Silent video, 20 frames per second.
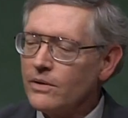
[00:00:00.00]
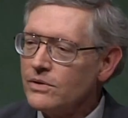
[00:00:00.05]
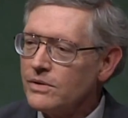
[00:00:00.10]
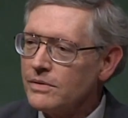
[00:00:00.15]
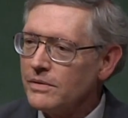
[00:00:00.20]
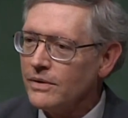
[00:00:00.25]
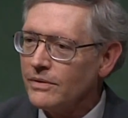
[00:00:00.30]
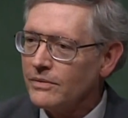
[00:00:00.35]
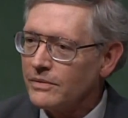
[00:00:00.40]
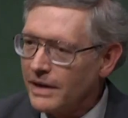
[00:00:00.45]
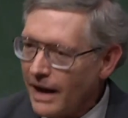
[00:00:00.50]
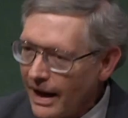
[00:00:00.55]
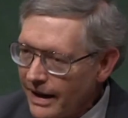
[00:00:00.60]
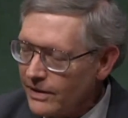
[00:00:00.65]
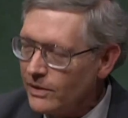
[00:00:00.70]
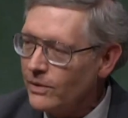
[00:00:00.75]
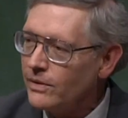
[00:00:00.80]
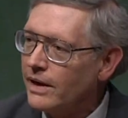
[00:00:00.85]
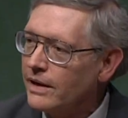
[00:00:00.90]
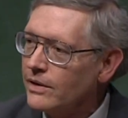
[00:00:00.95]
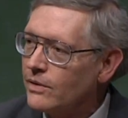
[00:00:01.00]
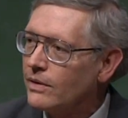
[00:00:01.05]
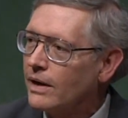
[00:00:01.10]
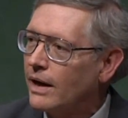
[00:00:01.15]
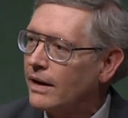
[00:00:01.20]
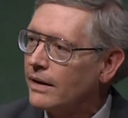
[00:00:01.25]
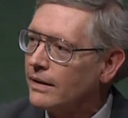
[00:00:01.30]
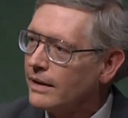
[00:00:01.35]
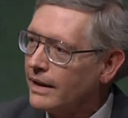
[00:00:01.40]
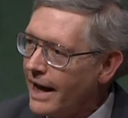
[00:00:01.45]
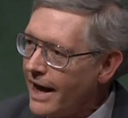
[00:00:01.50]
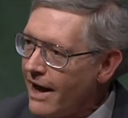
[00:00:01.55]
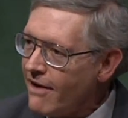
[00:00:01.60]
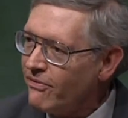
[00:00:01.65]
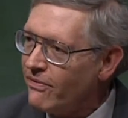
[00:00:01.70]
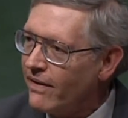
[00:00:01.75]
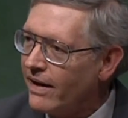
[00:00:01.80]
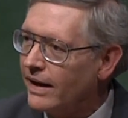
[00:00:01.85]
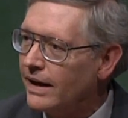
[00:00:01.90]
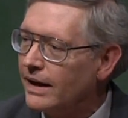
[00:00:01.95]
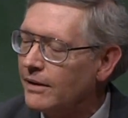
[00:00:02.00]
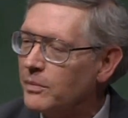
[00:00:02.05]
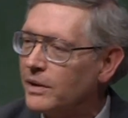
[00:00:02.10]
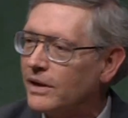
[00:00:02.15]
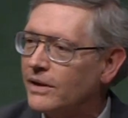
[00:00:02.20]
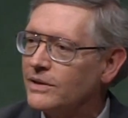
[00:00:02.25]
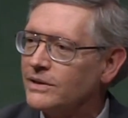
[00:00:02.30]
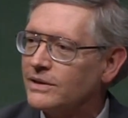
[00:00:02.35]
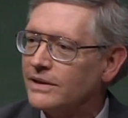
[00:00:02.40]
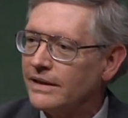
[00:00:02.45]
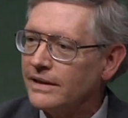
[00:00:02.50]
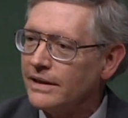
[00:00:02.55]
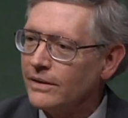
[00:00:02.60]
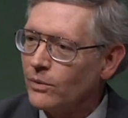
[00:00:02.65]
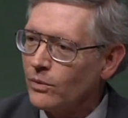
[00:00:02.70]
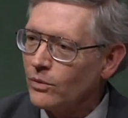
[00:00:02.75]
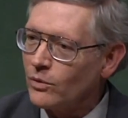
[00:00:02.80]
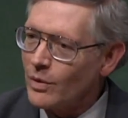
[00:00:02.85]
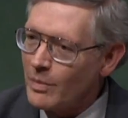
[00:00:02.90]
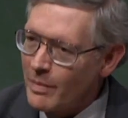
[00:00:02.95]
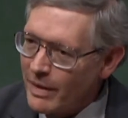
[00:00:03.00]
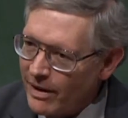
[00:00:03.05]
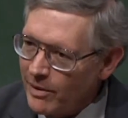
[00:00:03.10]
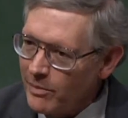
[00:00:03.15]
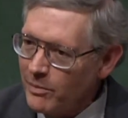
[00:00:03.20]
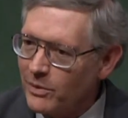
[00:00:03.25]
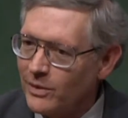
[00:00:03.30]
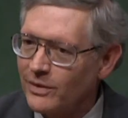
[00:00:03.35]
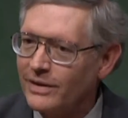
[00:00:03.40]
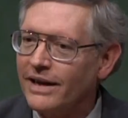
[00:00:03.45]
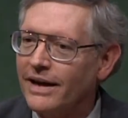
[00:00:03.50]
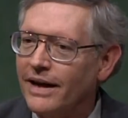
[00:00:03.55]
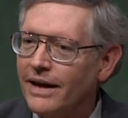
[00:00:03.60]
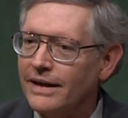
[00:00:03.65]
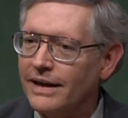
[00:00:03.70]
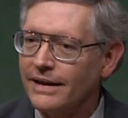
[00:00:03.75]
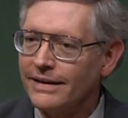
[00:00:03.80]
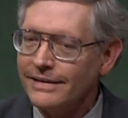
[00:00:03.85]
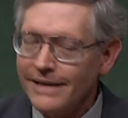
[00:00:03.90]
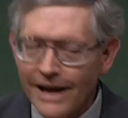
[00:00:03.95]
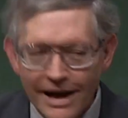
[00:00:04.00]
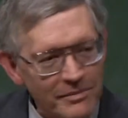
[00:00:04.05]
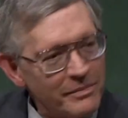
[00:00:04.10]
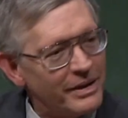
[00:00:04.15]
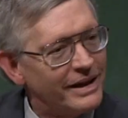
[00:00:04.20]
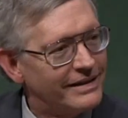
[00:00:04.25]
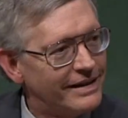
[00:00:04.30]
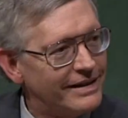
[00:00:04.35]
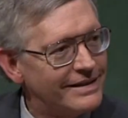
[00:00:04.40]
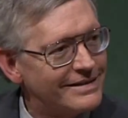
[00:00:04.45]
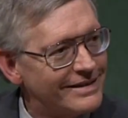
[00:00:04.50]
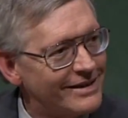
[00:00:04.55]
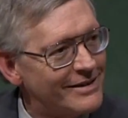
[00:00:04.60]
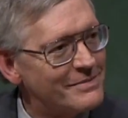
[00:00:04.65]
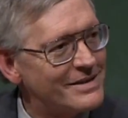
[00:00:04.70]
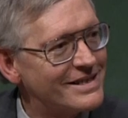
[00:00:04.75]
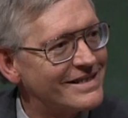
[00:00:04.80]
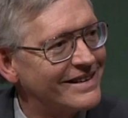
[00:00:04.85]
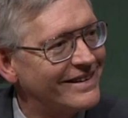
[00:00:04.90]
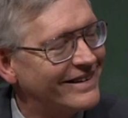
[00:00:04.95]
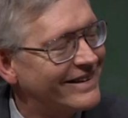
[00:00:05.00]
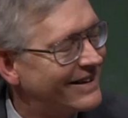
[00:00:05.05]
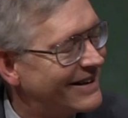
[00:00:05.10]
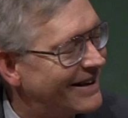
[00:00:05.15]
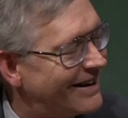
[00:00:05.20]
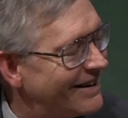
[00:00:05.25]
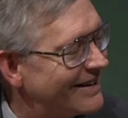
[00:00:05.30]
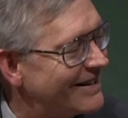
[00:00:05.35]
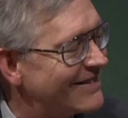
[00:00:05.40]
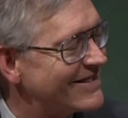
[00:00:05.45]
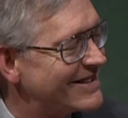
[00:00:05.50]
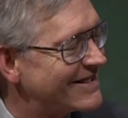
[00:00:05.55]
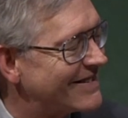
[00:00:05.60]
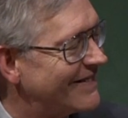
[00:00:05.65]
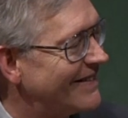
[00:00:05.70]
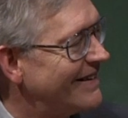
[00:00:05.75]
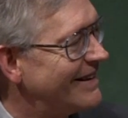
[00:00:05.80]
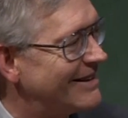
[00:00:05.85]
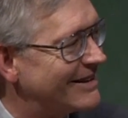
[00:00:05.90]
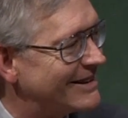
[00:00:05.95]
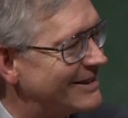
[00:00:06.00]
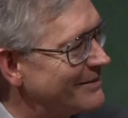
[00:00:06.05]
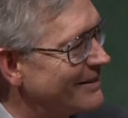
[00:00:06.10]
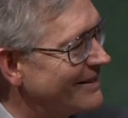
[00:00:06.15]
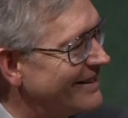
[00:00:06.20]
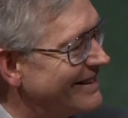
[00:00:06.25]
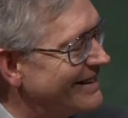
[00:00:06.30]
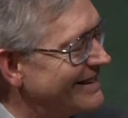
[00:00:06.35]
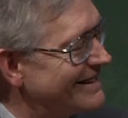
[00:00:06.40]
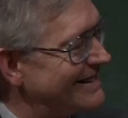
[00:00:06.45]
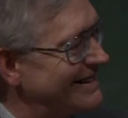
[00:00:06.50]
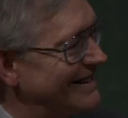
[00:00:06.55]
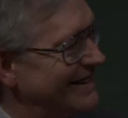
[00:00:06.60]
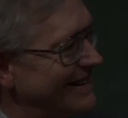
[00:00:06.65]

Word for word: You, you've got to do that. You've got to laugh at it because then you will remember that and not make that same mistake again. It was a great experience.